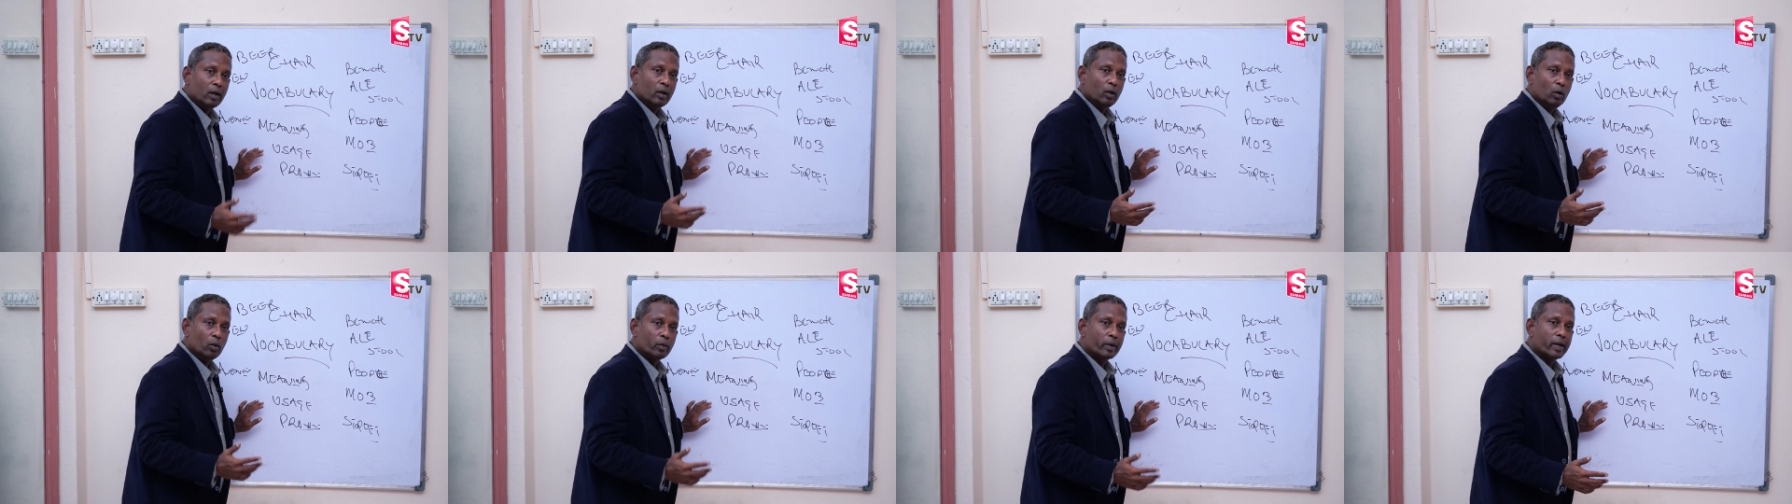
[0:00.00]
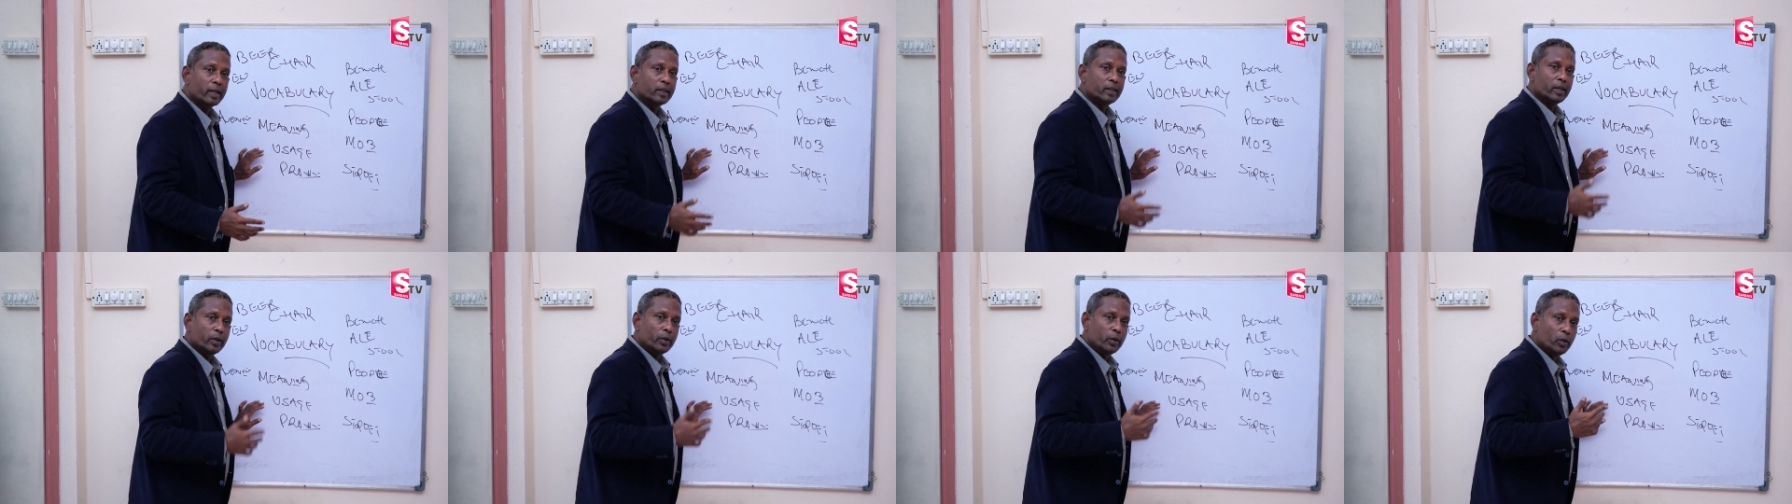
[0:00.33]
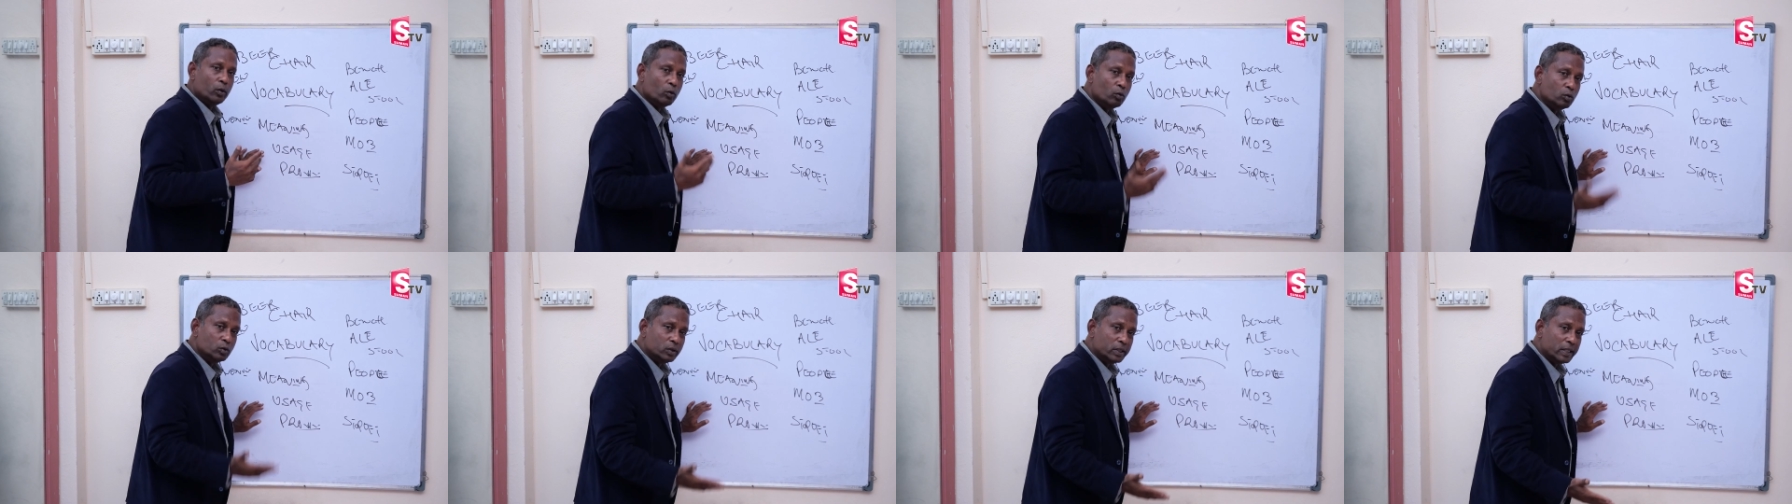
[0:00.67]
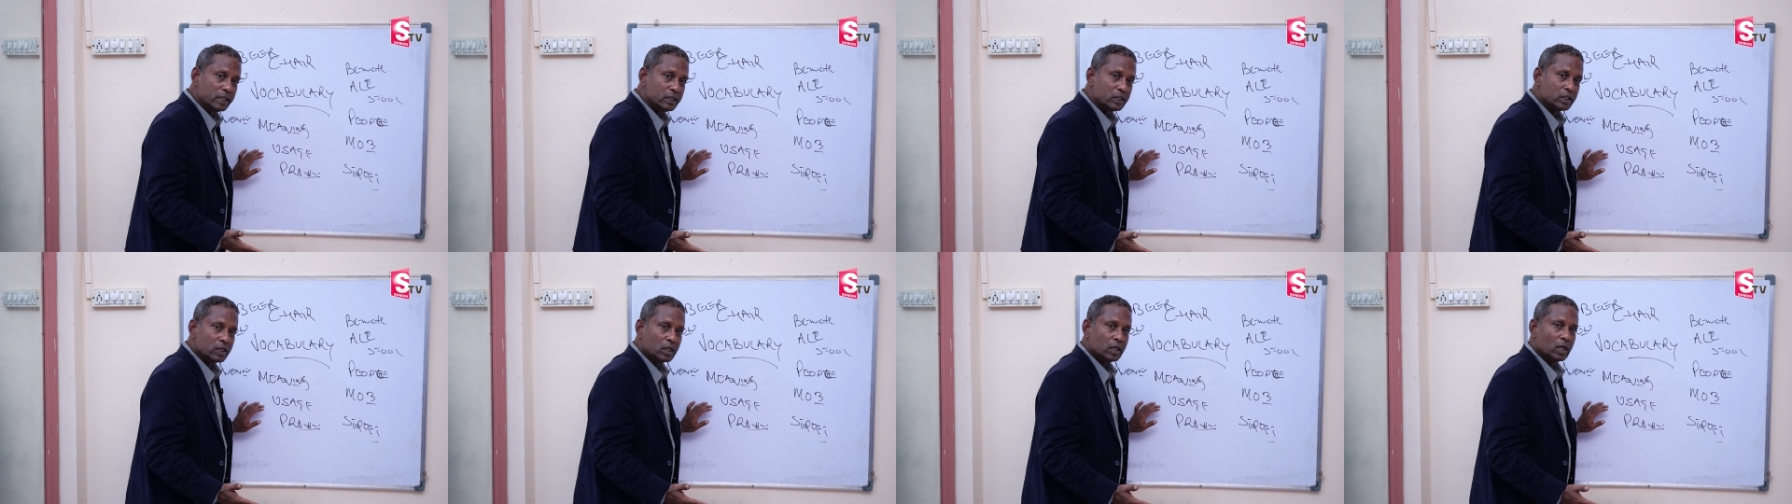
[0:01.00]
Look at the
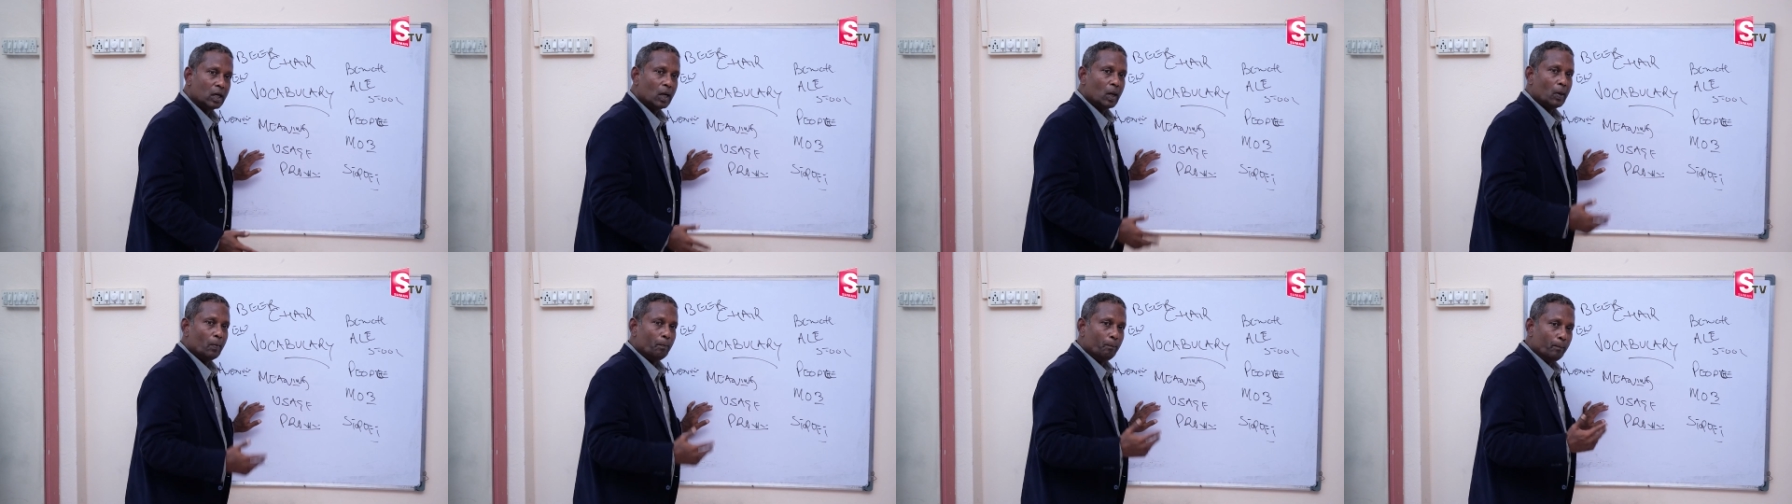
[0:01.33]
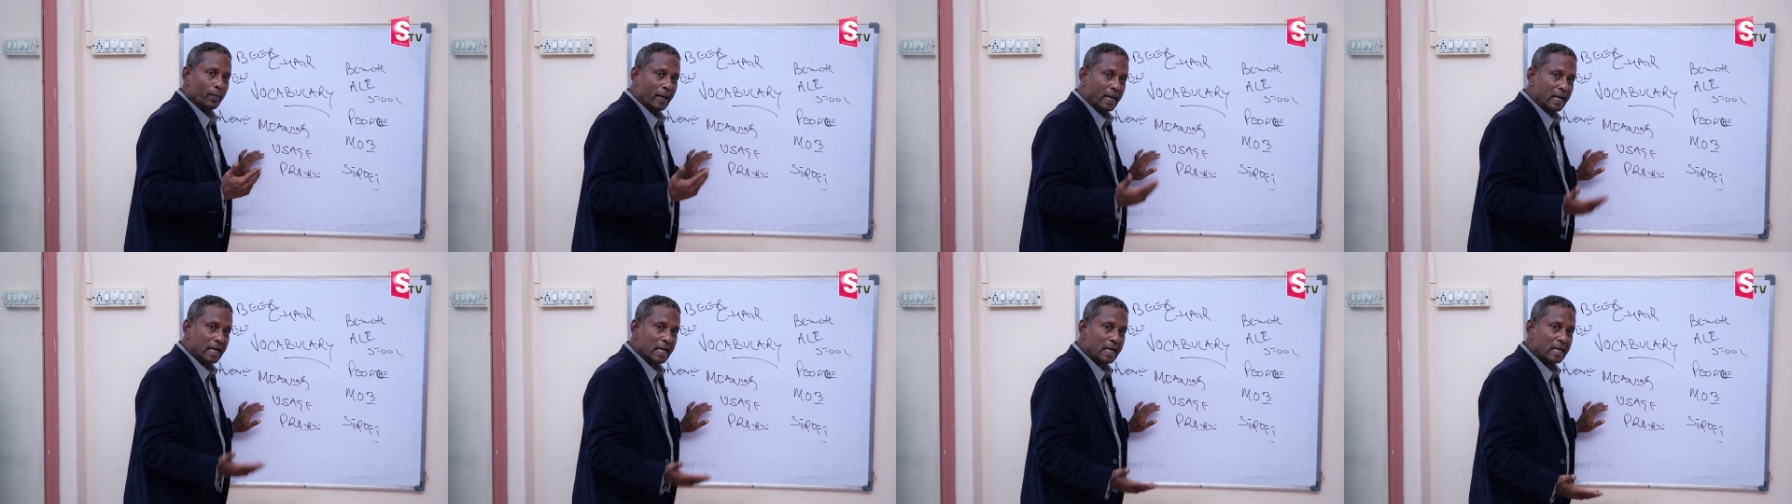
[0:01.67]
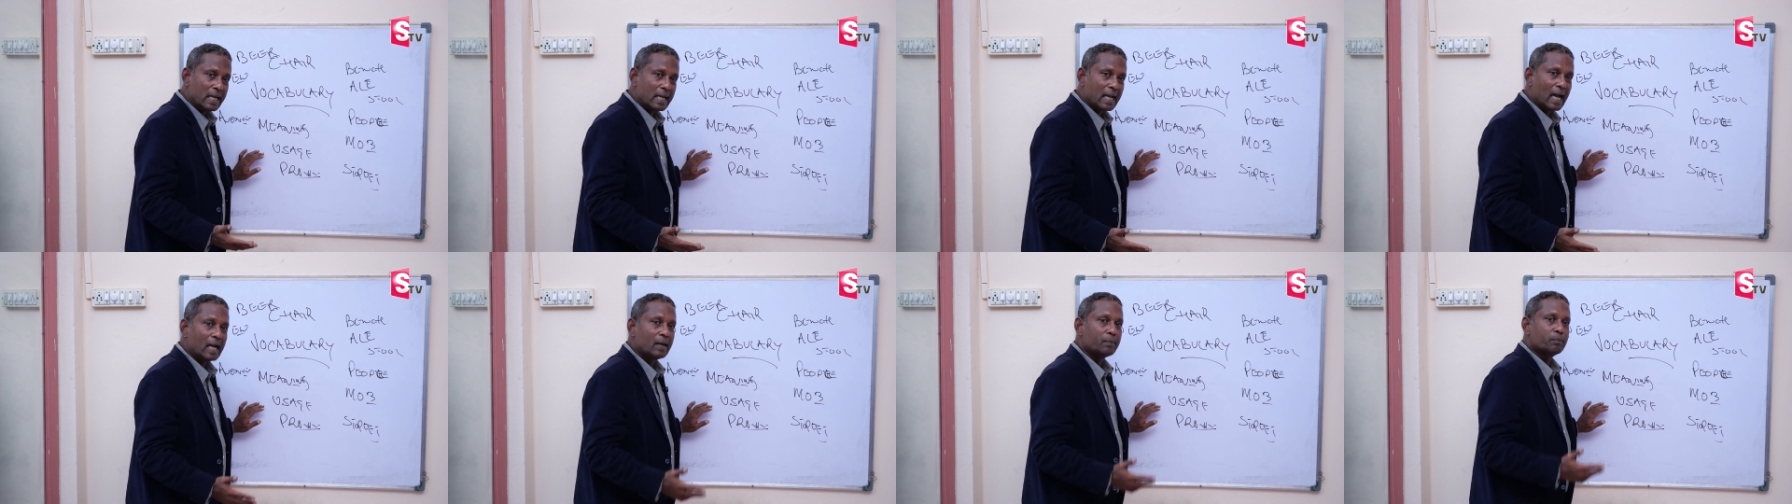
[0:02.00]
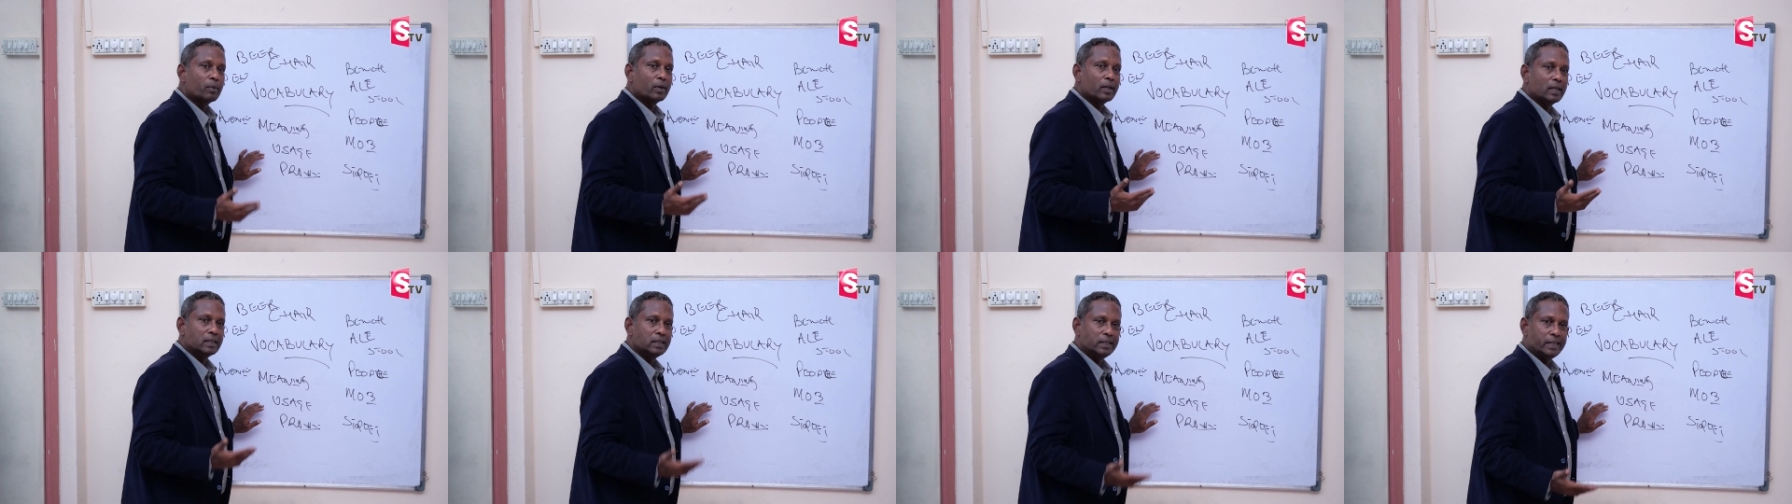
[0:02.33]
usage, meaning and
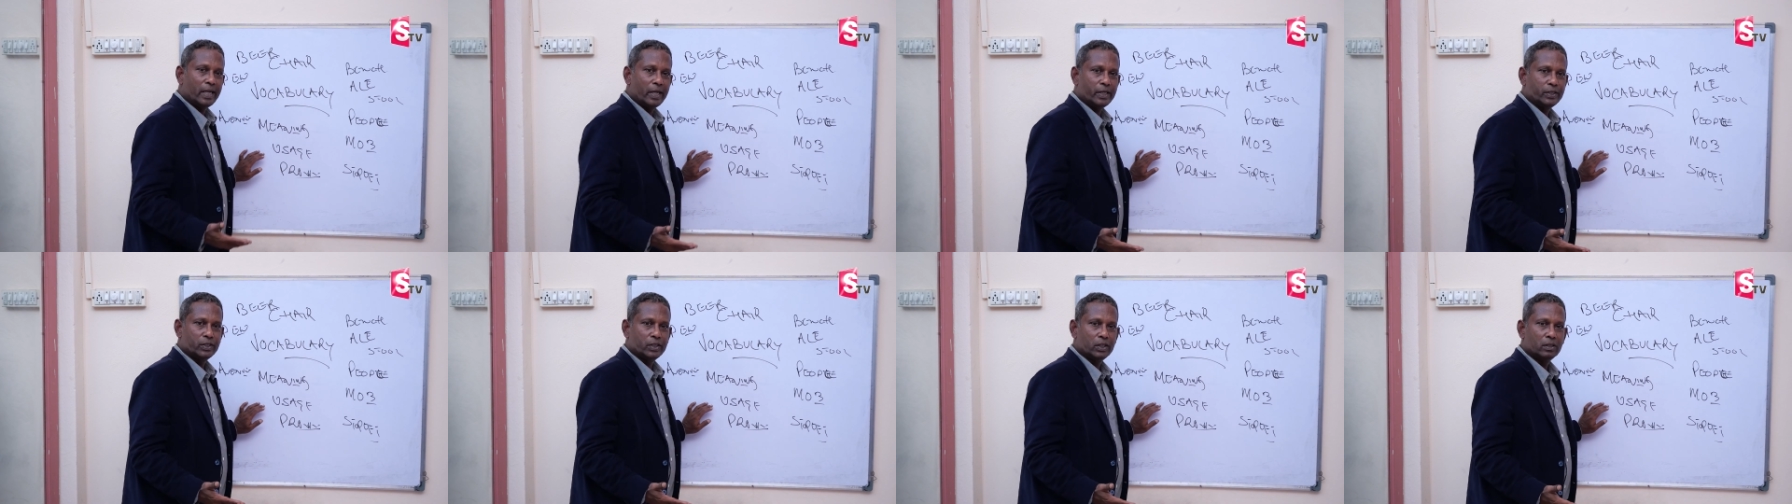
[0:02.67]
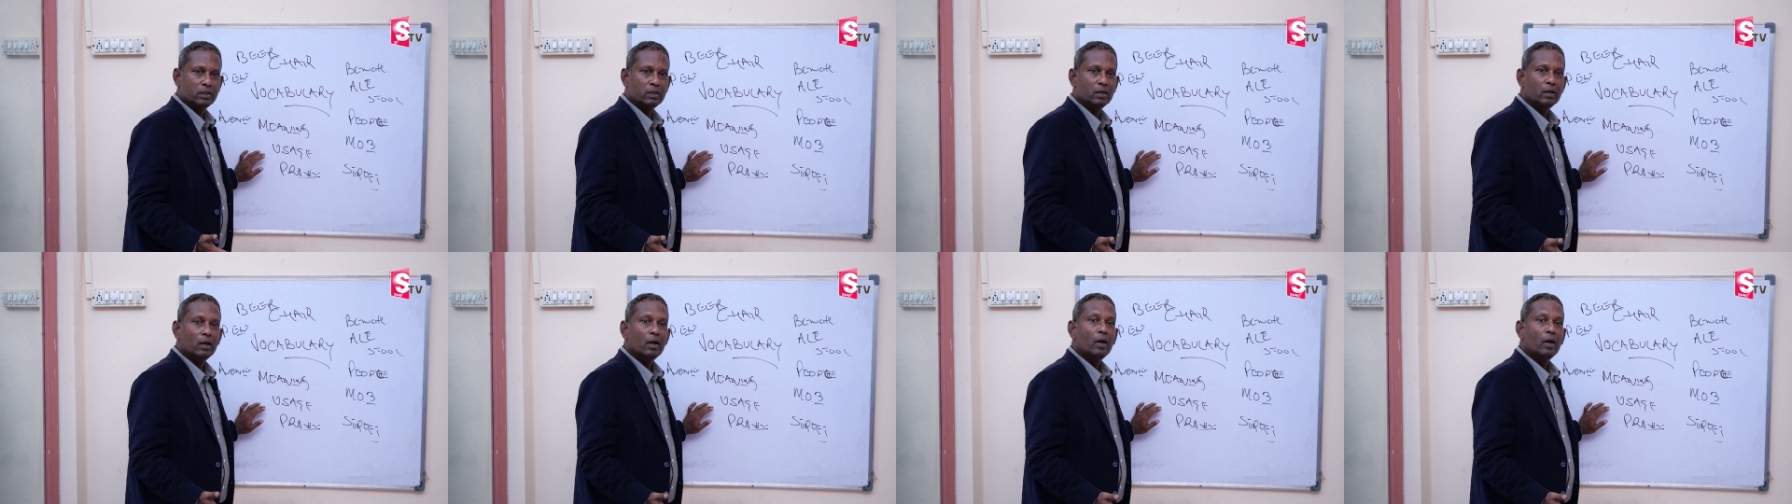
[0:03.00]
pronunciation.